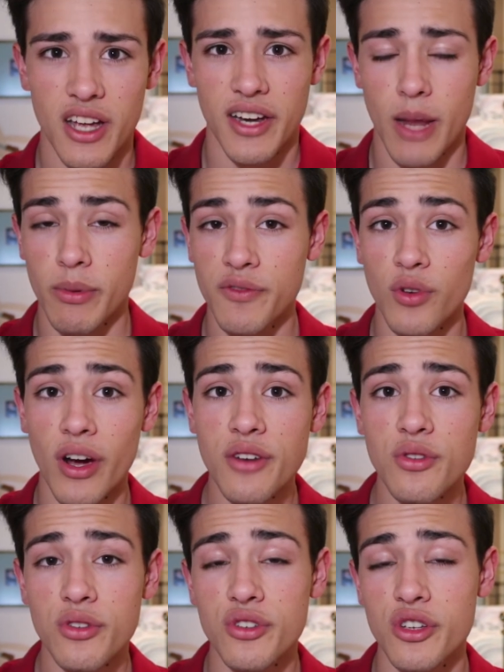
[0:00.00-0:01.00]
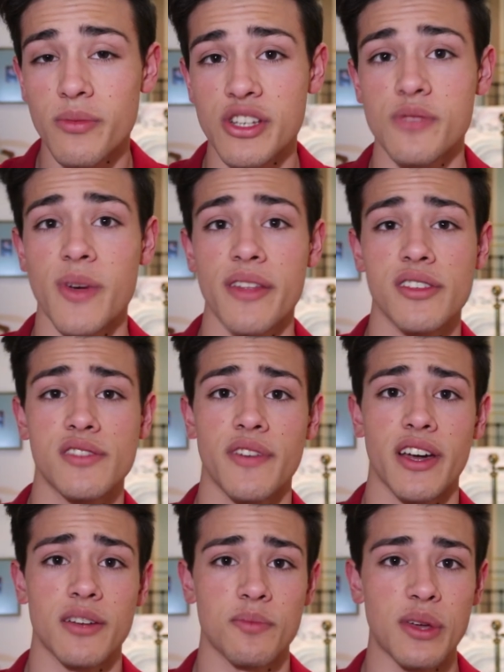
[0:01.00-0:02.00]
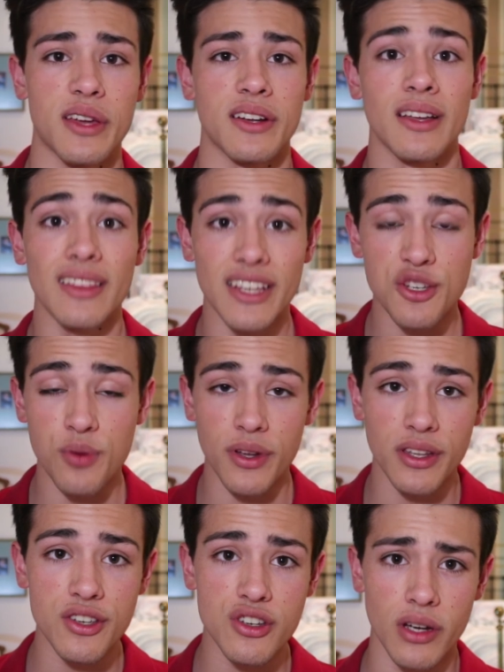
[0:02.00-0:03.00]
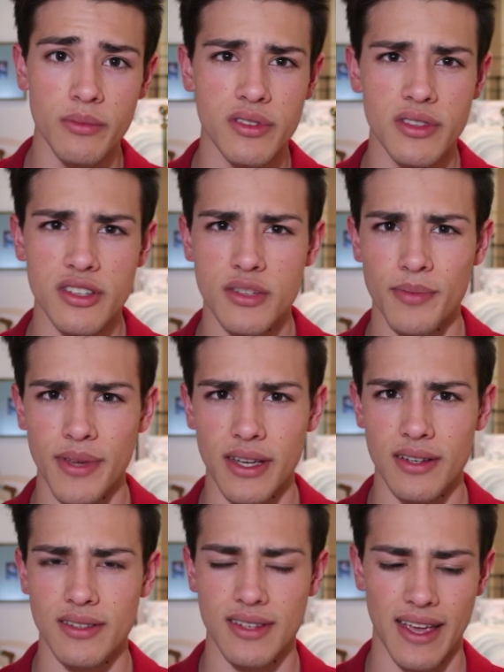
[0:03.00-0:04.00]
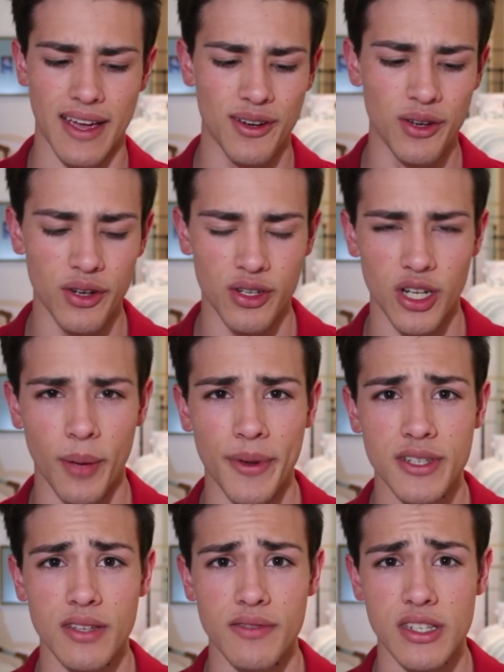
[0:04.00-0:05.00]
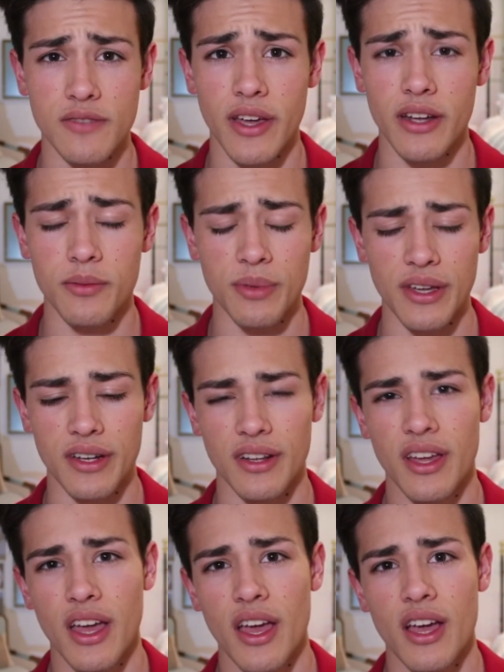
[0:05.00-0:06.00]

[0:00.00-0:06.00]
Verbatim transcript: Now before I talk too much about this fountain pen, let's quickly jump into the specs and ergonomics of this fountain pen.